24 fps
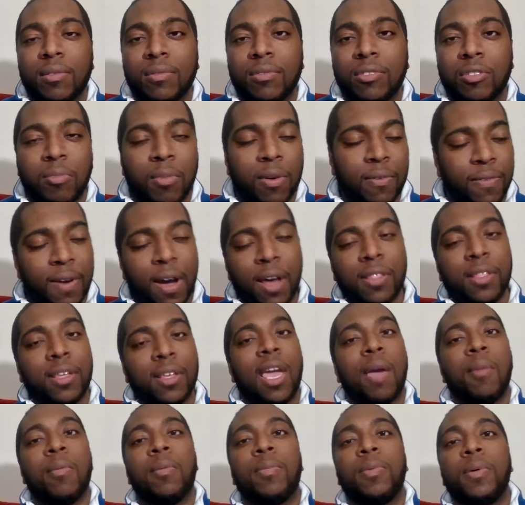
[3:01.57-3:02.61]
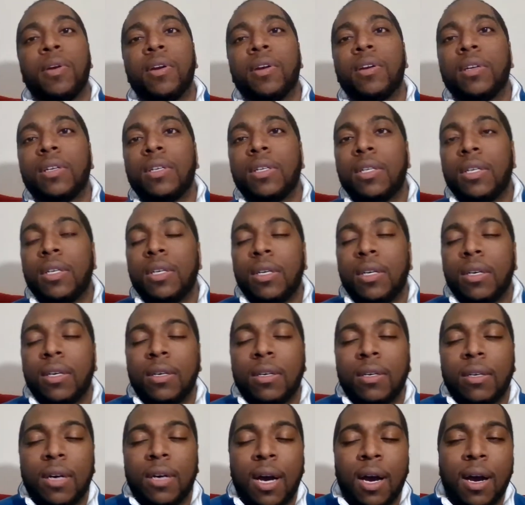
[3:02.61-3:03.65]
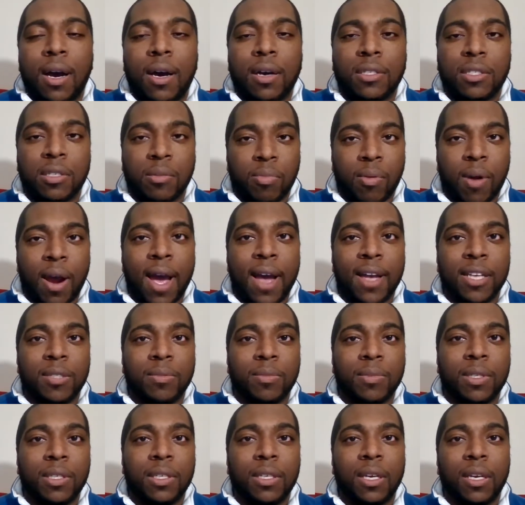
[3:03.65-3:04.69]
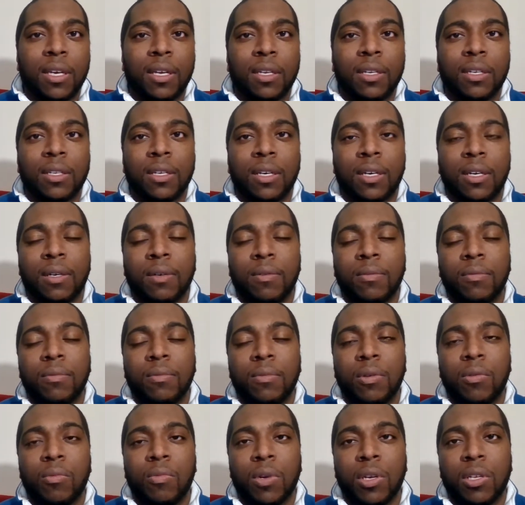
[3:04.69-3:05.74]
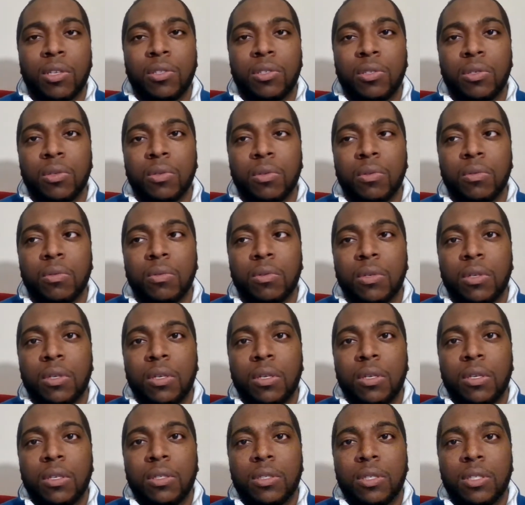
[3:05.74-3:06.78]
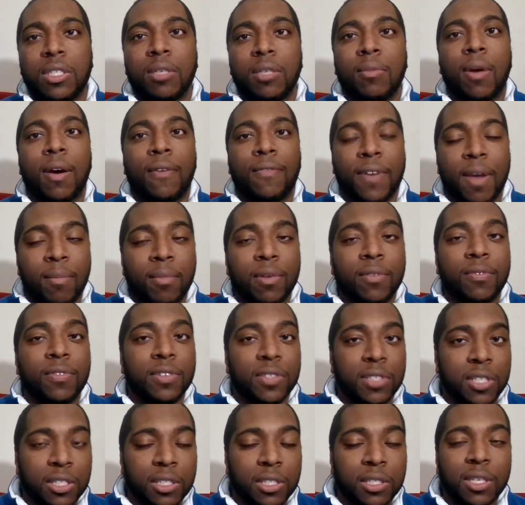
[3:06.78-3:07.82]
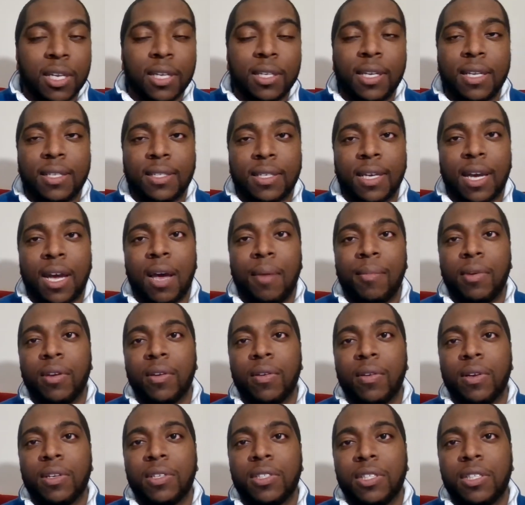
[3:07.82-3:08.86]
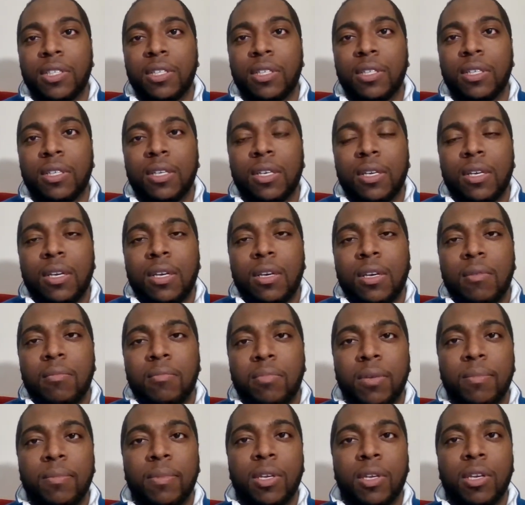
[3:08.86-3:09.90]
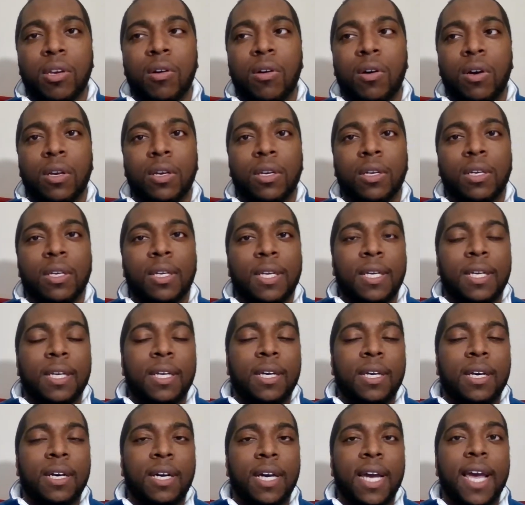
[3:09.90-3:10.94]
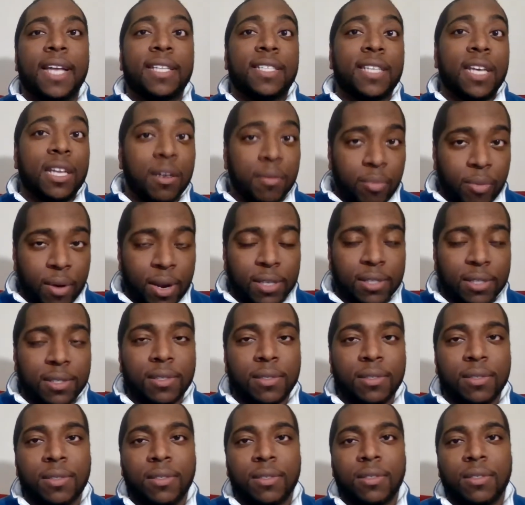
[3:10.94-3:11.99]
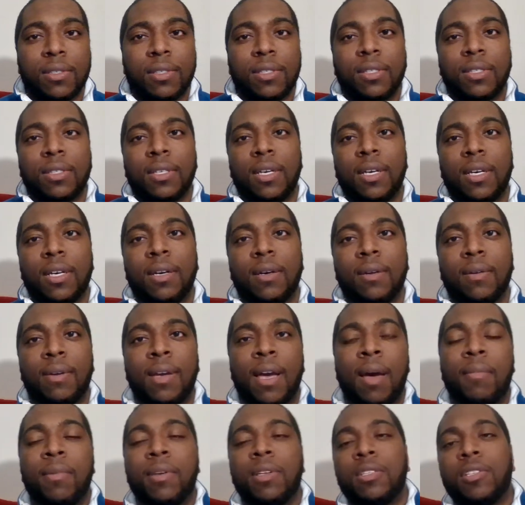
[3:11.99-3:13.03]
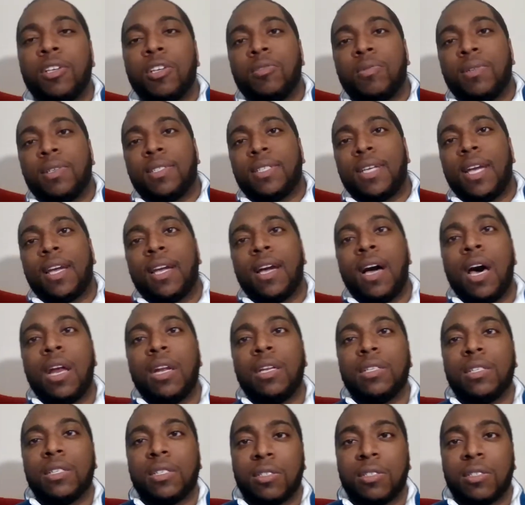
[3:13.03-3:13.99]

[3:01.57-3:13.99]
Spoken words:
So my father came up here, surprised me, and we went to see my family physician at that time here, and she put me on antidepressants, got me in touch with a psychologist.